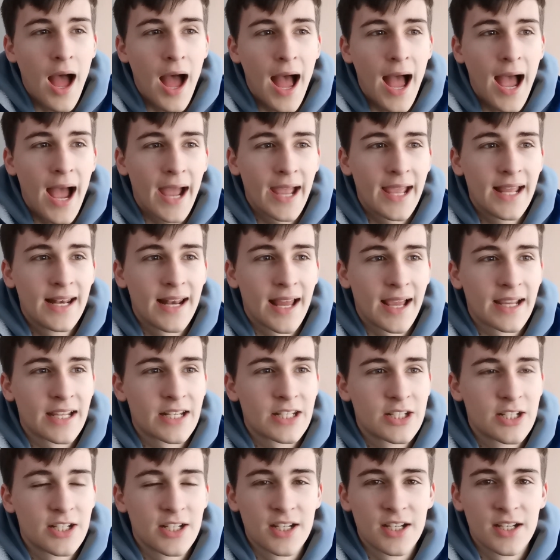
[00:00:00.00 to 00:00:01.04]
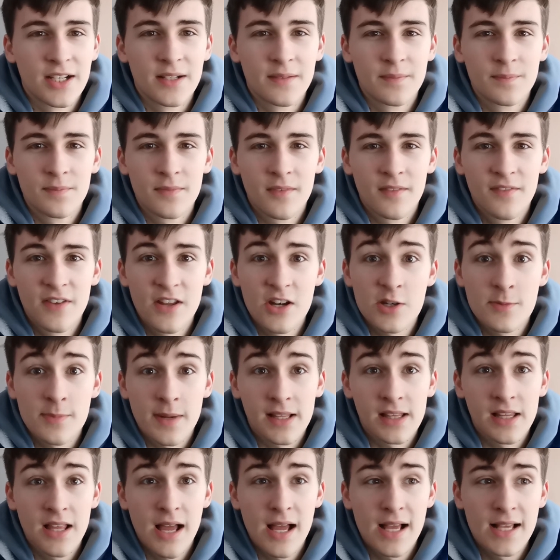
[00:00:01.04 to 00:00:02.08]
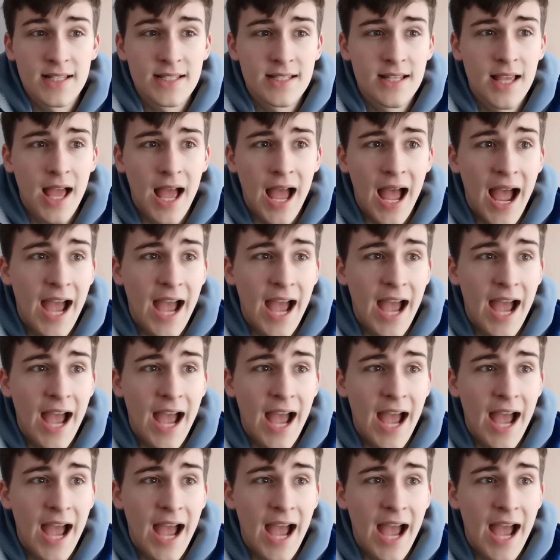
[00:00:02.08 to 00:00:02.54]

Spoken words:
I like to finish my class.